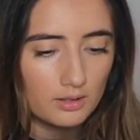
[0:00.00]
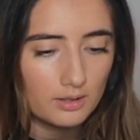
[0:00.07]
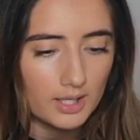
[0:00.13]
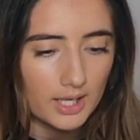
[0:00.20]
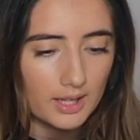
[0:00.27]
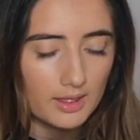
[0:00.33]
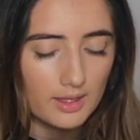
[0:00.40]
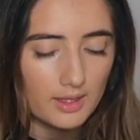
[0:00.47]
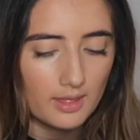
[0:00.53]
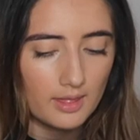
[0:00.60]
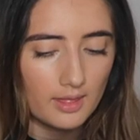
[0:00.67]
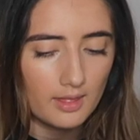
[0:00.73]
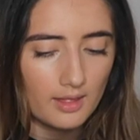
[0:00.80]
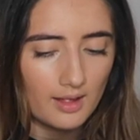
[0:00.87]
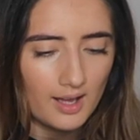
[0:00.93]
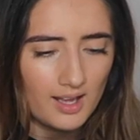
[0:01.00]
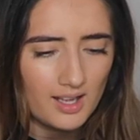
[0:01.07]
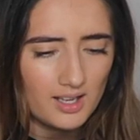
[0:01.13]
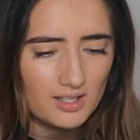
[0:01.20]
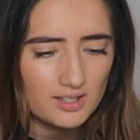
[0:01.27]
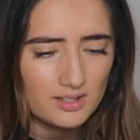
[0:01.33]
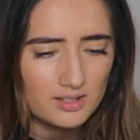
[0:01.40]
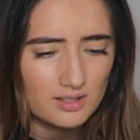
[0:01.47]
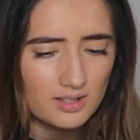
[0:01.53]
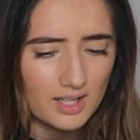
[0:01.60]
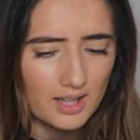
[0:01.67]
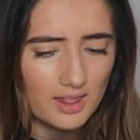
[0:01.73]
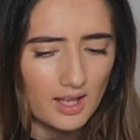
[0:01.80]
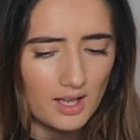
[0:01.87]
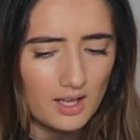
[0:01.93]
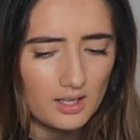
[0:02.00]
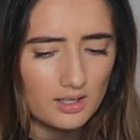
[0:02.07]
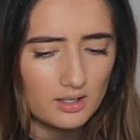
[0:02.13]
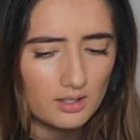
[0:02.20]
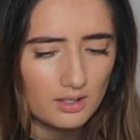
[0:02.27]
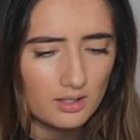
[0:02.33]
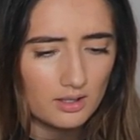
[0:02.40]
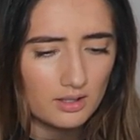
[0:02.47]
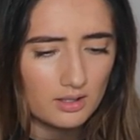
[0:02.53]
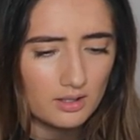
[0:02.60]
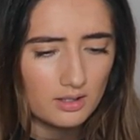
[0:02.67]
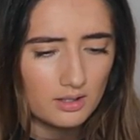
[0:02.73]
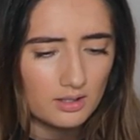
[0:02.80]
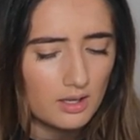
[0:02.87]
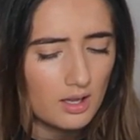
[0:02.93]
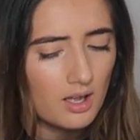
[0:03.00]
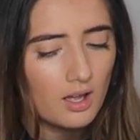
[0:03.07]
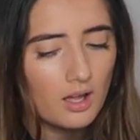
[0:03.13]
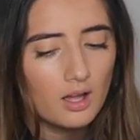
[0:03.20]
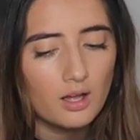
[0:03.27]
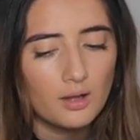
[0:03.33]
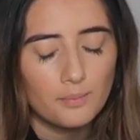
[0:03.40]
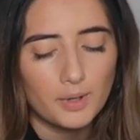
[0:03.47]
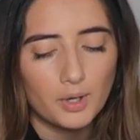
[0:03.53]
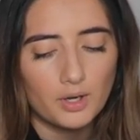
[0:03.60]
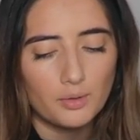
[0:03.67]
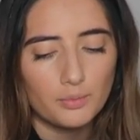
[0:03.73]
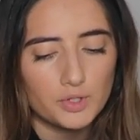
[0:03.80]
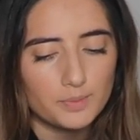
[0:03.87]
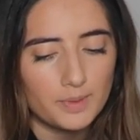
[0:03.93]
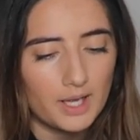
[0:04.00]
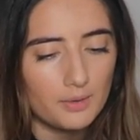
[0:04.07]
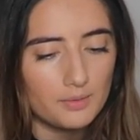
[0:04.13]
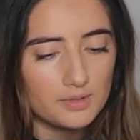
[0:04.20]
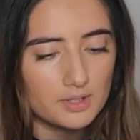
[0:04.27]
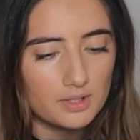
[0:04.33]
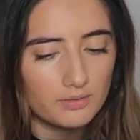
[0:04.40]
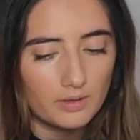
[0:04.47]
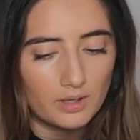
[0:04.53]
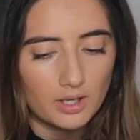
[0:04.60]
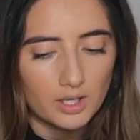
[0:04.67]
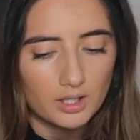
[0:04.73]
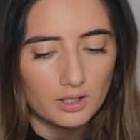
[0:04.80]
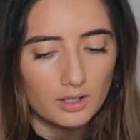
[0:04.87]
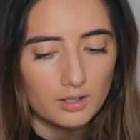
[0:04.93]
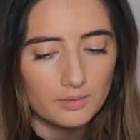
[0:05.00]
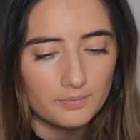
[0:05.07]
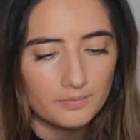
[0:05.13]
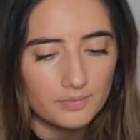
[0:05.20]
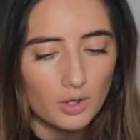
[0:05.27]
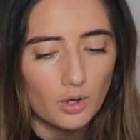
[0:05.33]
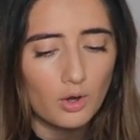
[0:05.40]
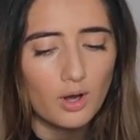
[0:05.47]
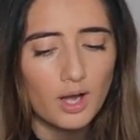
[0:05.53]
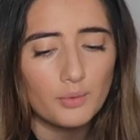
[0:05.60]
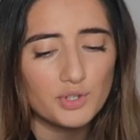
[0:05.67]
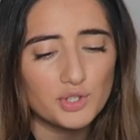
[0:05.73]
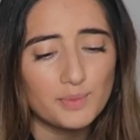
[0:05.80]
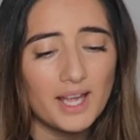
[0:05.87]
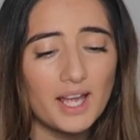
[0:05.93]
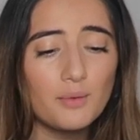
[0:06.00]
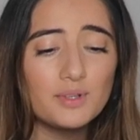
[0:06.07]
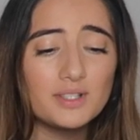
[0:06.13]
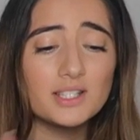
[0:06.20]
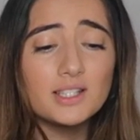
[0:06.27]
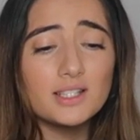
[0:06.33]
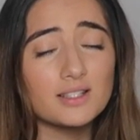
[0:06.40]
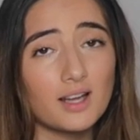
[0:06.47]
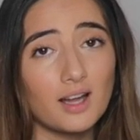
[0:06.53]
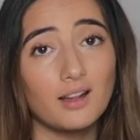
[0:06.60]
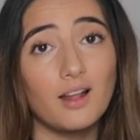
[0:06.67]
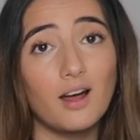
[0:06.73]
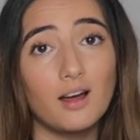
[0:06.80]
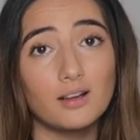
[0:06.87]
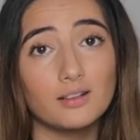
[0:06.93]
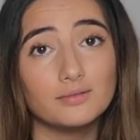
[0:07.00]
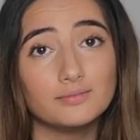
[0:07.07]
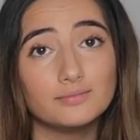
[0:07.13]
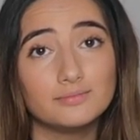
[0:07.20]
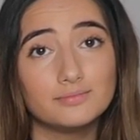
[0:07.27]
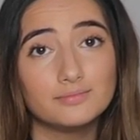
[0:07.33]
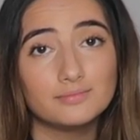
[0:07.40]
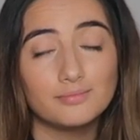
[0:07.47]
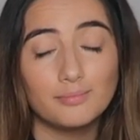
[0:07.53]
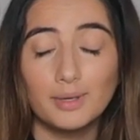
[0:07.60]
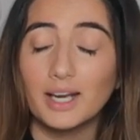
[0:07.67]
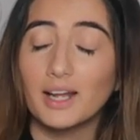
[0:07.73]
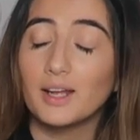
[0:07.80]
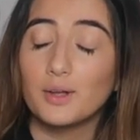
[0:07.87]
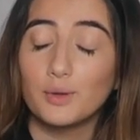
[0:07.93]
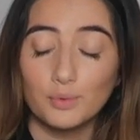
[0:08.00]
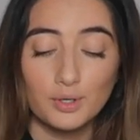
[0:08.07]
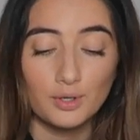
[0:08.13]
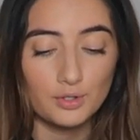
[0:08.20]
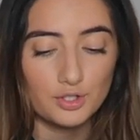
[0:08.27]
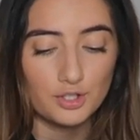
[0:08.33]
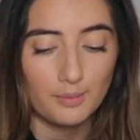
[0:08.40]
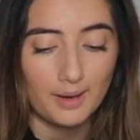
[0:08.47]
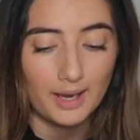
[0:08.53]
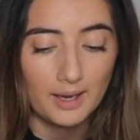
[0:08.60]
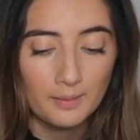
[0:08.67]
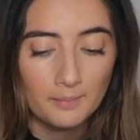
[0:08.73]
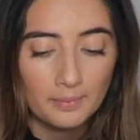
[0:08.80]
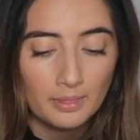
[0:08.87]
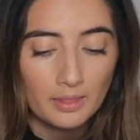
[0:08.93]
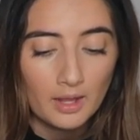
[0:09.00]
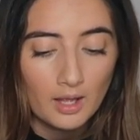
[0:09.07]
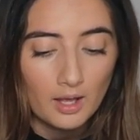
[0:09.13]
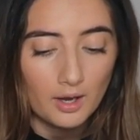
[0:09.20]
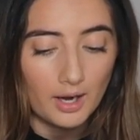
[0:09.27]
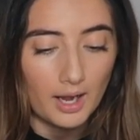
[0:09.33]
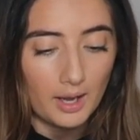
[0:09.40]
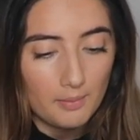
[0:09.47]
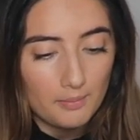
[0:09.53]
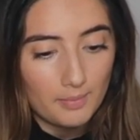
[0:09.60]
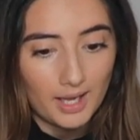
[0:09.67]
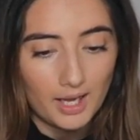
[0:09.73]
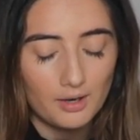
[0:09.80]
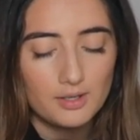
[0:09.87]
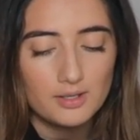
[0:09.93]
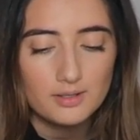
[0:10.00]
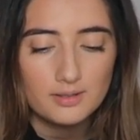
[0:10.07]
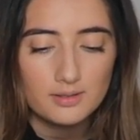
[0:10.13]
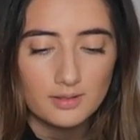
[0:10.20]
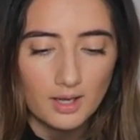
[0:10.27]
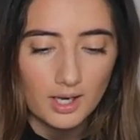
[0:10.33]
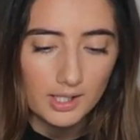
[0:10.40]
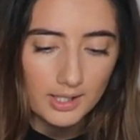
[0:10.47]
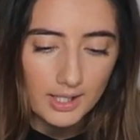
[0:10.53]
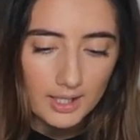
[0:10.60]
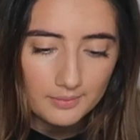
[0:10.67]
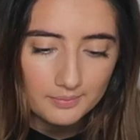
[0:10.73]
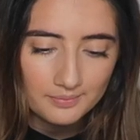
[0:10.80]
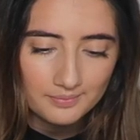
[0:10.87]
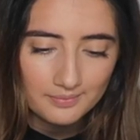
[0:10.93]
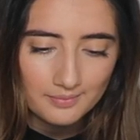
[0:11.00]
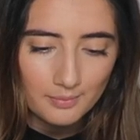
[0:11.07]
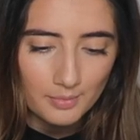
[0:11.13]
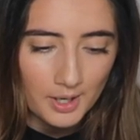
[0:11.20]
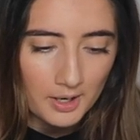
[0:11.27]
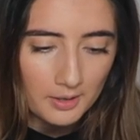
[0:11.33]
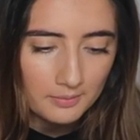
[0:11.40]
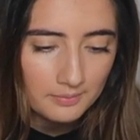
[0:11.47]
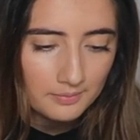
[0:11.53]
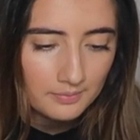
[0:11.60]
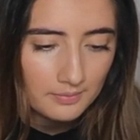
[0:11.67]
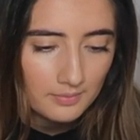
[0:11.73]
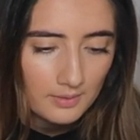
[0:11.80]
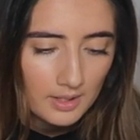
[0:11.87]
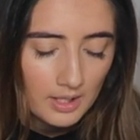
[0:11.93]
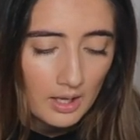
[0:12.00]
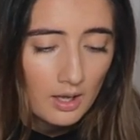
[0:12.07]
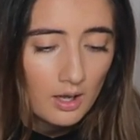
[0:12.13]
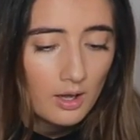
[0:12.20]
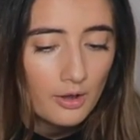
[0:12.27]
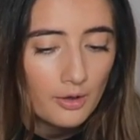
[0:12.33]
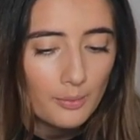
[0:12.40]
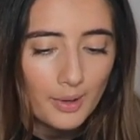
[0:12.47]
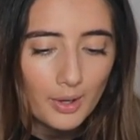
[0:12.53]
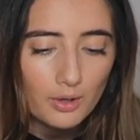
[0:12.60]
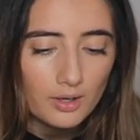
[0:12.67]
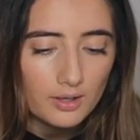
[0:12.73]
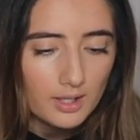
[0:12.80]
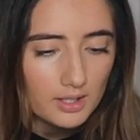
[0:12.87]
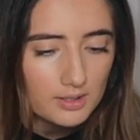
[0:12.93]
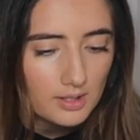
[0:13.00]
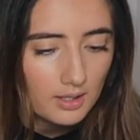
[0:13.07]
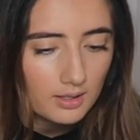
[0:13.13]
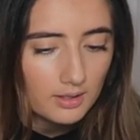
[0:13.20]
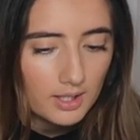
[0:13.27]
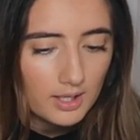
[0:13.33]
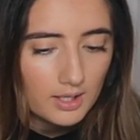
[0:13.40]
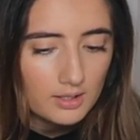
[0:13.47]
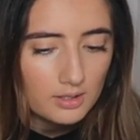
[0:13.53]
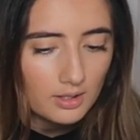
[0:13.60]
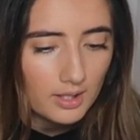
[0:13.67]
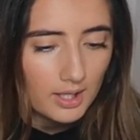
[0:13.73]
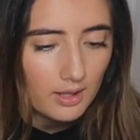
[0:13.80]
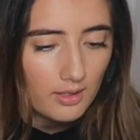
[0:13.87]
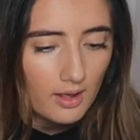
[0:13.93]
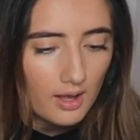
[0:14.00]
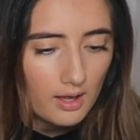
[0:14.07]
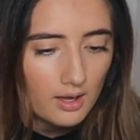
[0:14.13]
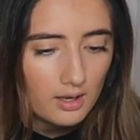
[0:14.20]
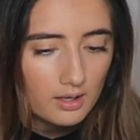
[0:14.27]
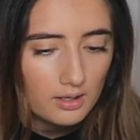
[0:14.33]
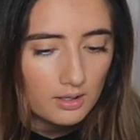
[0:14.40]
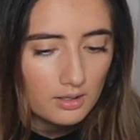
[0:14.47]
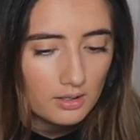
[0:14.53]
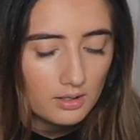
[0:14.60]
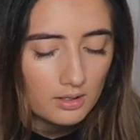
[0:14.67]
Like that. Like that. Oh my god, I wish my hair was a different color. Oh, I wish my hair was this color. But it would not suit me. Okay. My hair is ugly. Brown. Oh my god, that's ugly. Don't like that.